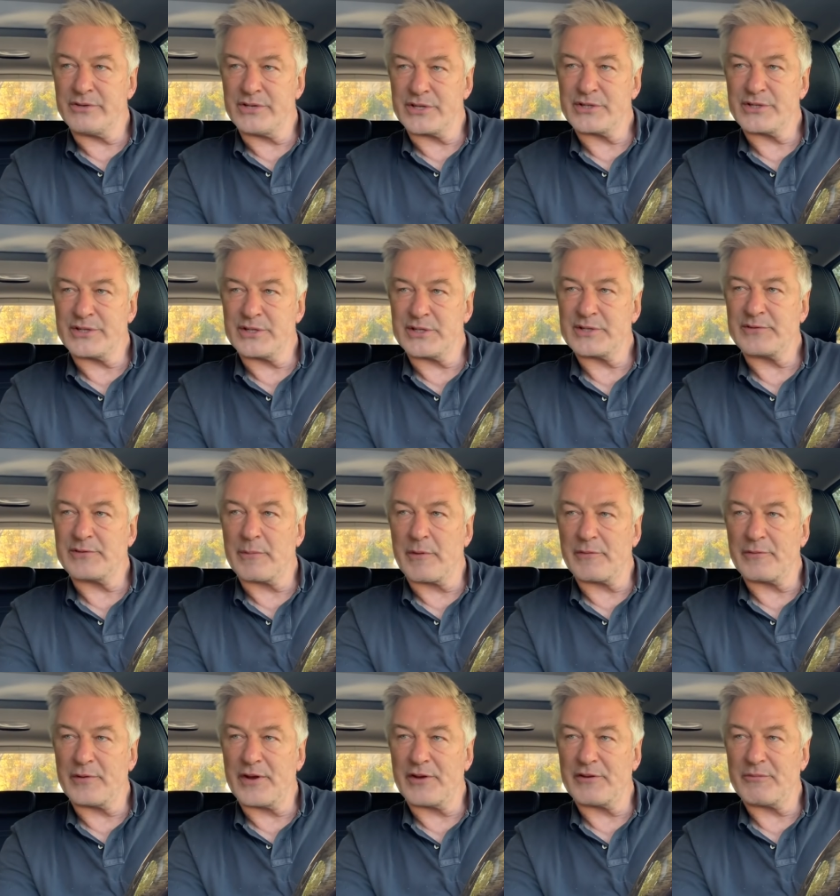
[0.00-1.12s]
distanced from a
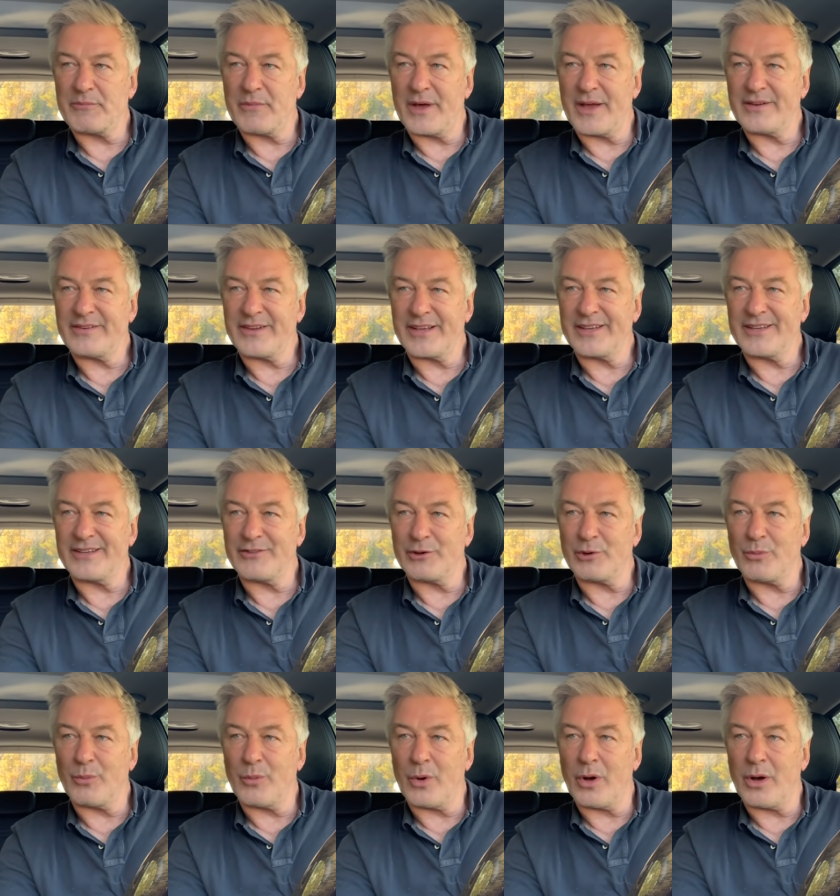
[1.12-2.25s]
friend of mine, taking a little
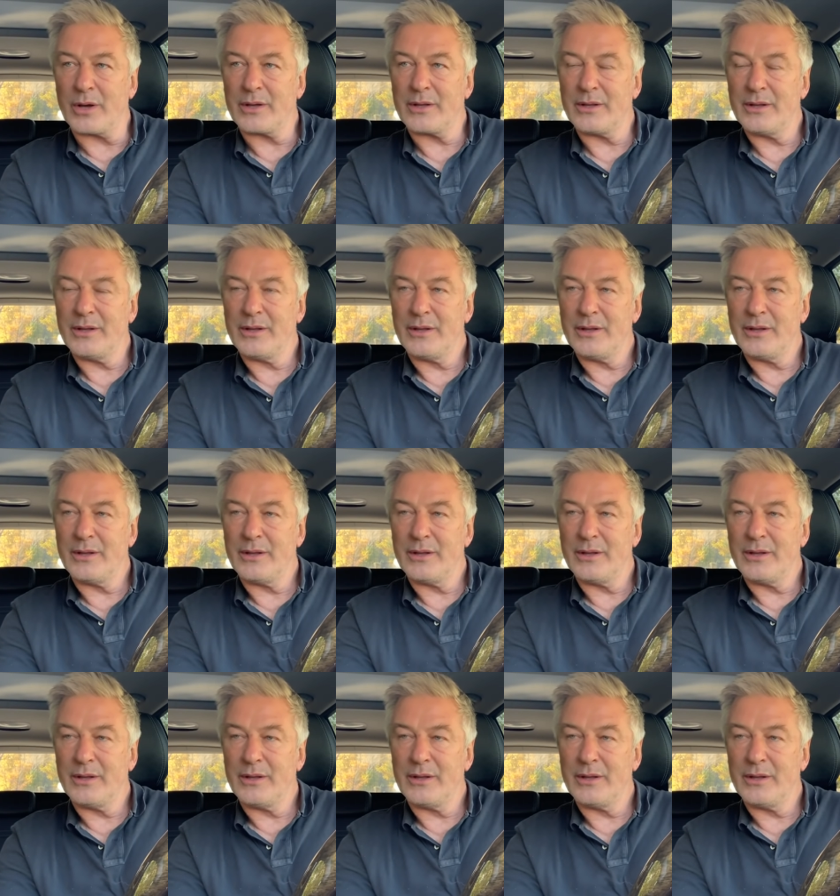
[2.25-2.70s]
walk.